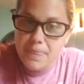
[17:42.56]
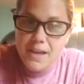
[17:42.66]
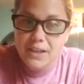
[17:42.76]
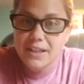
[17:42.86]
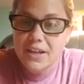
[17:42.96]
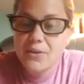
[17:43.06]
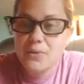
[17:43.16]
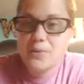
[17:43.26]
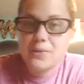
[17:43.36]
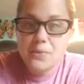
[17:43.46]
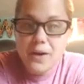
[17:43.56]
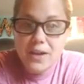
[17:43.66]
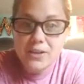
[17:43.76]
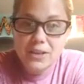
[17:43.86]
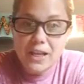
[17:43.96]
So while
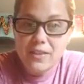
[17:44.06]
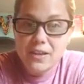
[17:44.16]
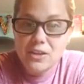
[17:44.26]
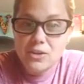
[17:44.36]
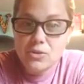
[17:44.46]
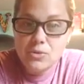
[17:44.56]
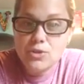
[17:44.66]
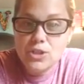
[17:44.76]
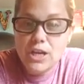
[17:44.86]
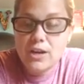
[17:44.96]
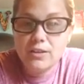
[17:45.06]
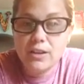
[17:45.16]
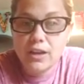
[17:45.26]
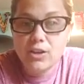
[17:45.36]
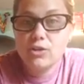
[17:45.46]
you said that you shared
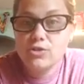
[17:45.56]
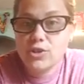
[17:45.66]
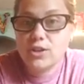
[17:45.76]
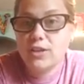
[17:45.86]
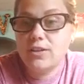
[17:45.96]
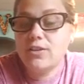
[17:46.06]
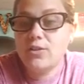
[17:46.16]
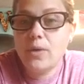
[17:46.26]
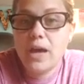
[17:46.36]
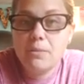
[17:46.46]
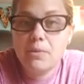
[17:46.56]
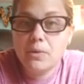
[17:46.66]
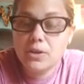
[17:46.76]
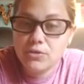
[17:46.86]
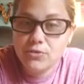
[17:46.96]
like your journey along the way, but when
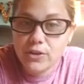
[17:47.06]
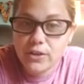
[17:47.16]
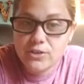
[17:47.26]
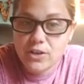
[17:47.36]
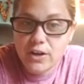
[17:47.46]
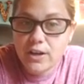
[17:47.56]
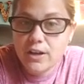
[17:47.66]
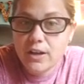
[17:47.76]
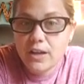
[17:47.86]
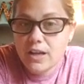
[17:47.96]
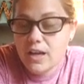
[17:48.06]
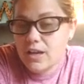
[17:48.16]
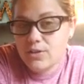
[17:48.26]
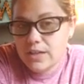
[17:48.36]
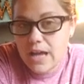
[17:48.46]
you first started and
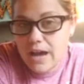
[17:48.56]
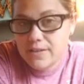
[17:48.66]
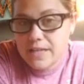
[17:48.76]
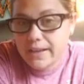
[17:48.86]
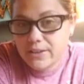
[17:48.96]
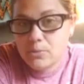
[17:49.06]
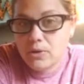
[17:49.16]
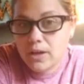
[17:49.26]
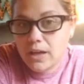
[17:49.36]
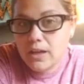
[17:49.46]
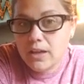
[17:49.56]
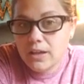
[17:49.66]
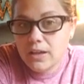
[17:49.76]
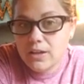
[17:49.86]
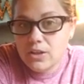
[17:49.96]
you didn't have a testimony,
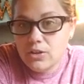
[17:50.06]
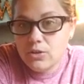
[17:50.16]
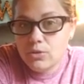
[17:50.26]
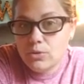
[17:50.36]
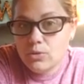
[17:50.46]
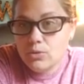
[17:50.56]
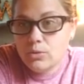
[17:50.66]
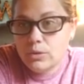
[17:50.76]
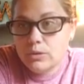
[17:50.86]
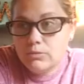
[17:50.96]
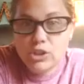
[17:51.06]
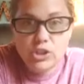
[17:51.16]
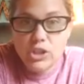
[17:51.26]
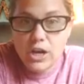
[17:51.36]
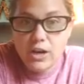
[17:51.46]
you just
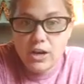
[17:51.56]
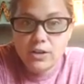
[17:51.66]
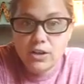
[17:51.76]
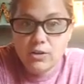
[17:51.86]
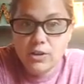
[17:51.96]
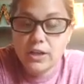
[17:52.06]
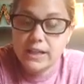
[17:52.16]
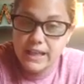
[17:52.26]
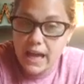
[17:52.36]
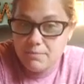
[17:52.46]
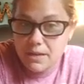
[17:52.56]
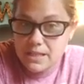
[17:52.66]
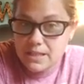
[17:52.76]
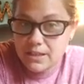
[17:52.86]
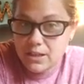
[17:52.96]
shared, your excitement,
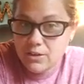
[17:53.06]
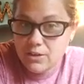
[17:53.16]
didn't you?